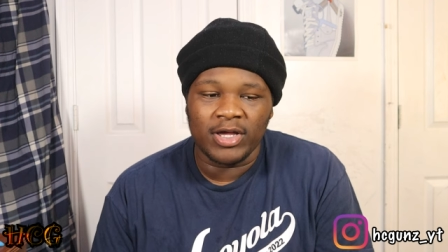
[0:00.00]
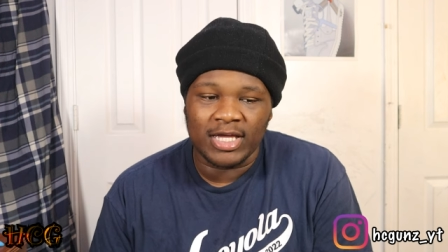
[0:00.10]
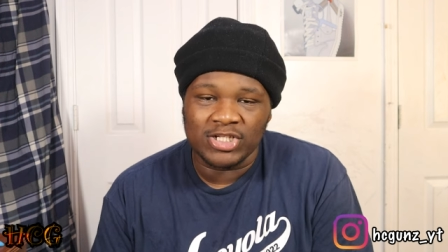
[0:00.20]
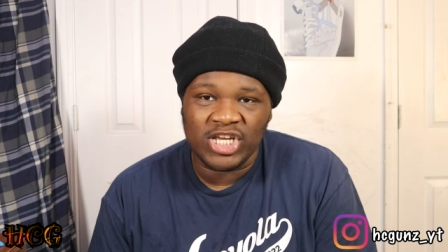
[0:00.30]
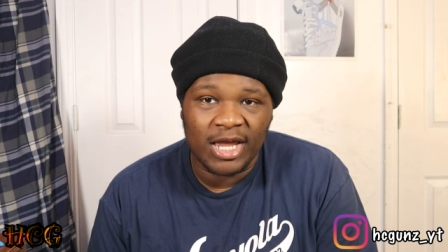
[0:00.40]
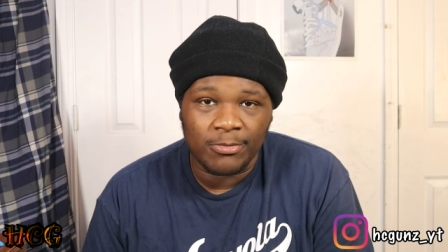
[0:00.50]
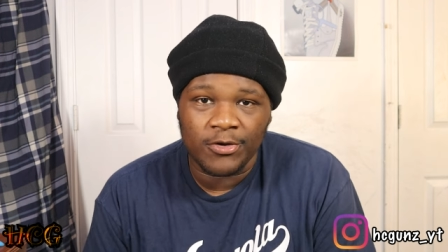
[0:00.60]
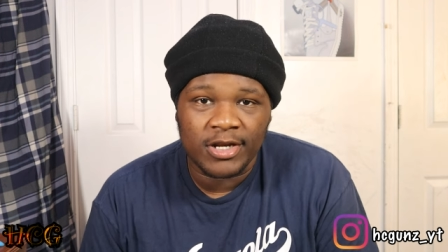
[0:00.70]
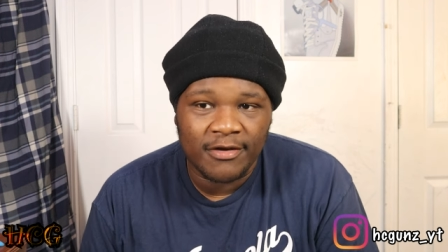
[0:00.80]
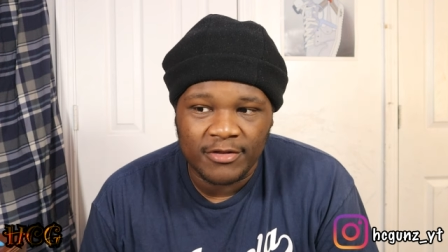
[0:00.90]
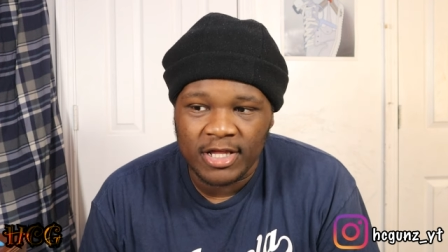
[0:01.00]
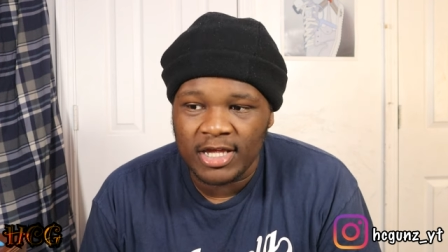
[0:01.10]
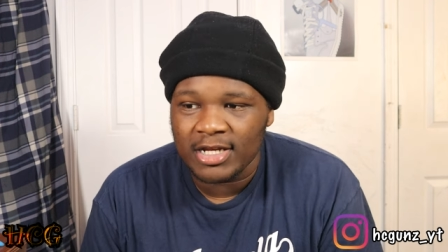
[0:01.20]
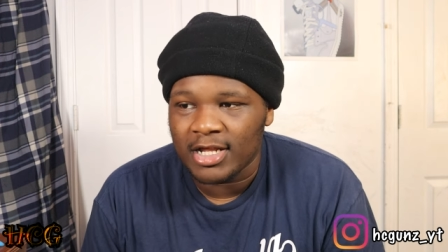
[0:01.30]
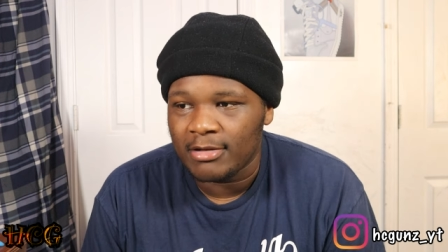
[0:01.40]
It could chamber and
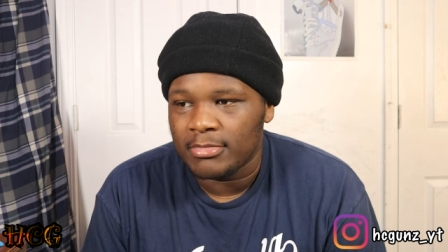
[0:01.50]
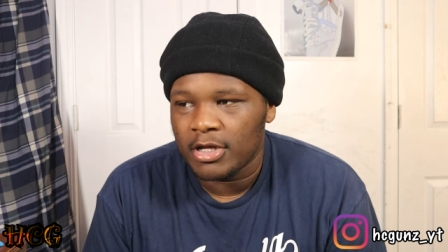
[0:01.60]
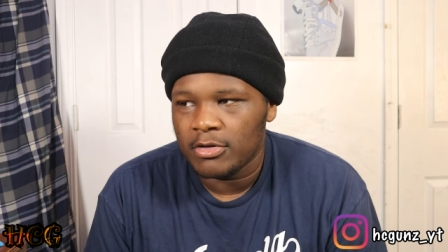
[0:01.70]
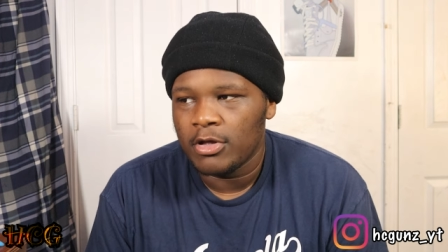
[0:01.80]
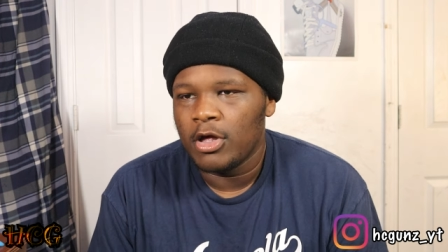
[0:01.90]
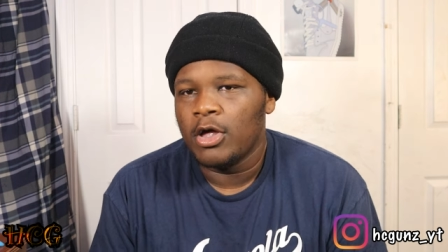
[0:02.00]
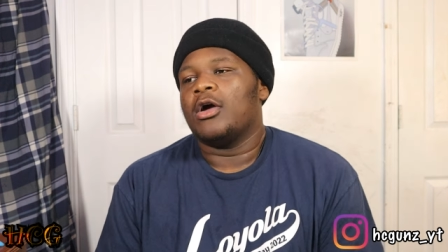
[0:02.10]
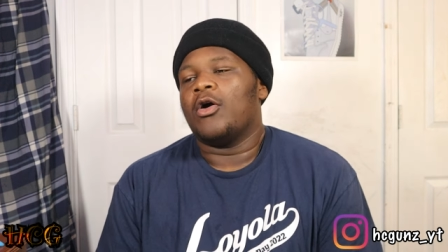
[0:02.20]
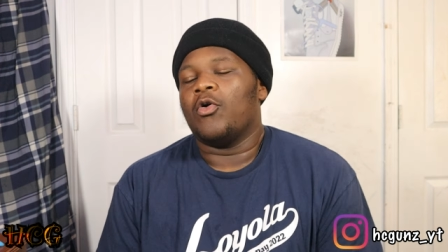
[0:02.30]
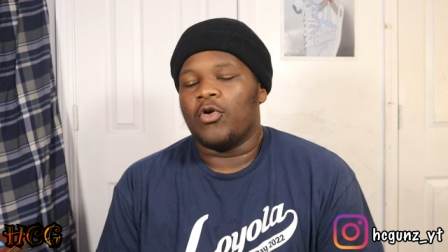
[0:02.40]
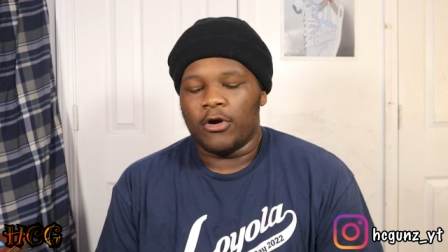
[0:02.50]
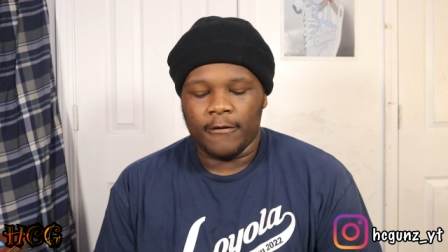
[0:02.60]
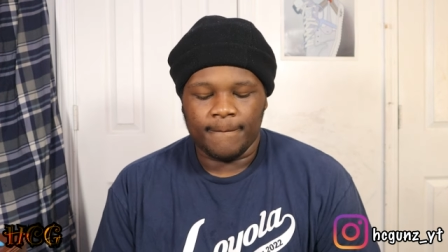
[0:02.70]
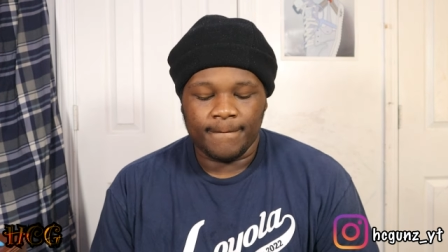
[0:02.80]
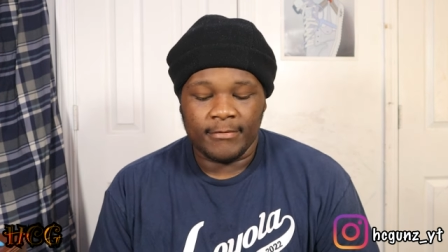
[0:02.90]
everything and not blow. Or
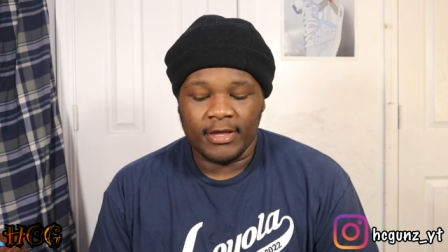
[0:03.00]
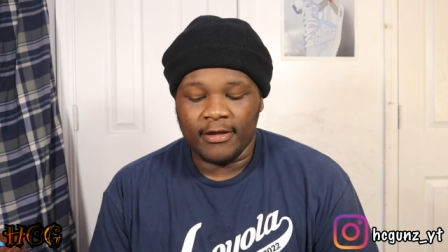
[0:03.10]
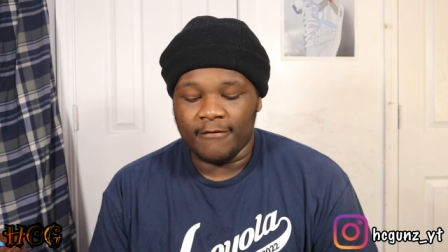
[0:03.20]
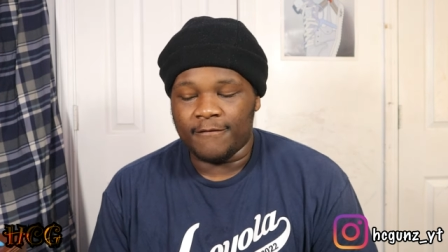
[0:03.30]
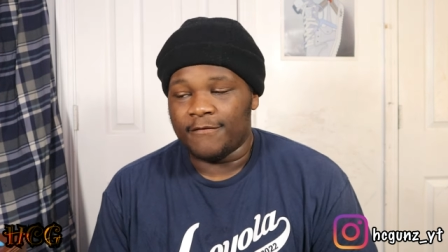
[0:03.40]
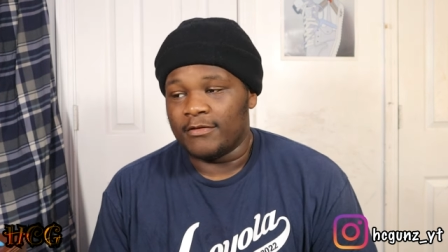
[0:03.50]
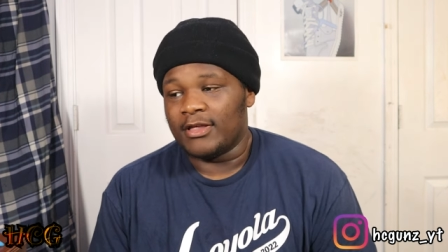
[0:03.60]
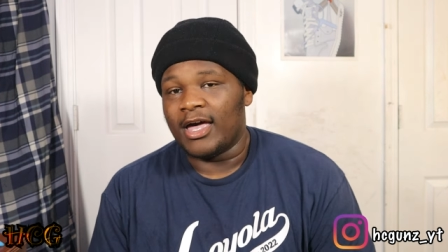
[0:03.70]
if the